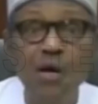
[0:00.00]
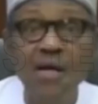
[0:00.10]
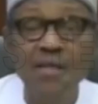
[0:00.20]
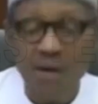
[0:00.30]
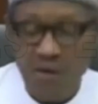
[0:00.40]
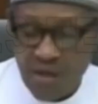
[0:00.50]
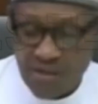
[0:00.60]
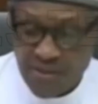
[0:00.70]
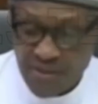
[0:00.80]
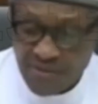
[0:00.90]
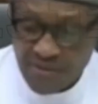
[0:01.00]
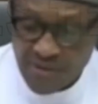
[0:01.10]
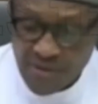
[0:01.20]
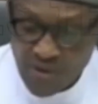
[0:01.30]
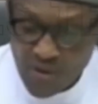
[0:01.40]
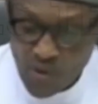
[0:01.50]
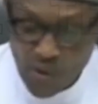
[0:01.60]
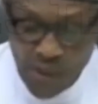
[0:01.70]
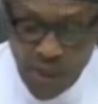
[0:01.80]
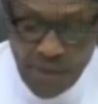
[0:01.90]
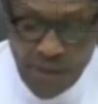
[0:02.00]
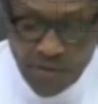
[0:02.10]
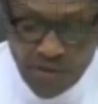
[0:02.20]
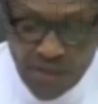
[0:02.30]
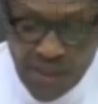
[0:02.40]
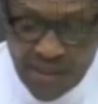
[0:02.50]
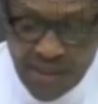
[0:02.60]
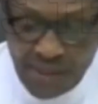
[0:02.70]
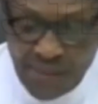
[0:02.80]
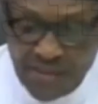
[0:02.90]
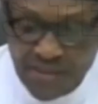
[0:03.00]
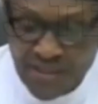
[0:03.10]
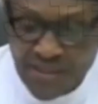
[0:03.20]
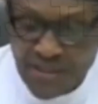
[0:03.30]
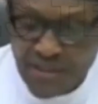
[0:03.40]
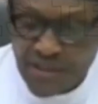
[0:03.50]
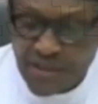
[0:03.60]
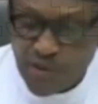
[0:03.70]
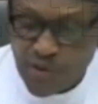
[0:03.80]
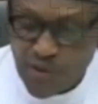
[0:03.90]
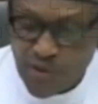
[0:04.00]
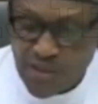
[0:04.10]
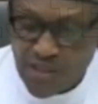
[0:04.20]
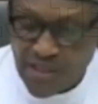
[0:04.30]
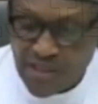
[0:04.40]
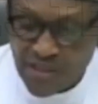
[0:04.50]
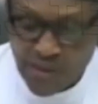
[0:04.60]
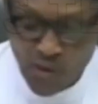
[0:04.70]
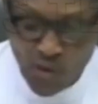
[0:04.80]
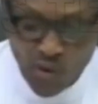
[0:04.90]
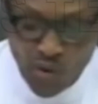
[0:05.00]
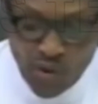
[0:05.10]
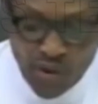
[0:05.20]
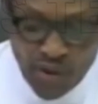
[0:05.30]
do otherwise will amount to undermining national security and the law